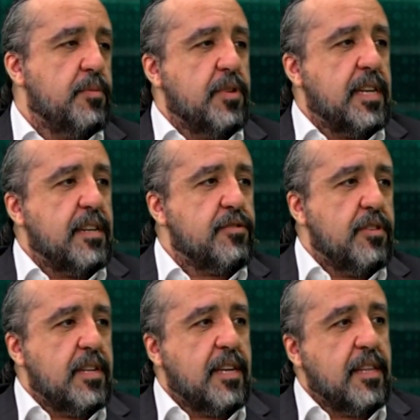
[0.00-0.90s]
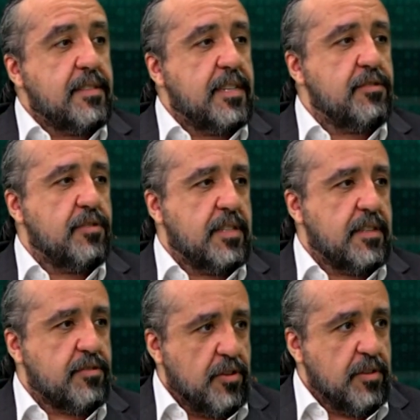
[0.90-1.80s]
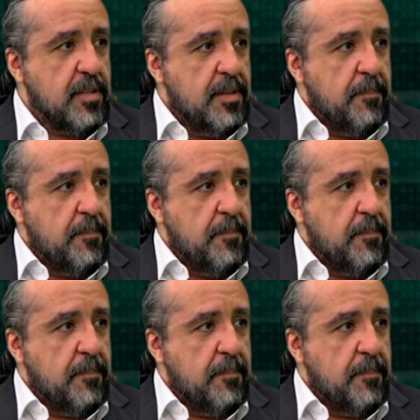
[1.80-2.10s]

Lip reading: platforms and sensors.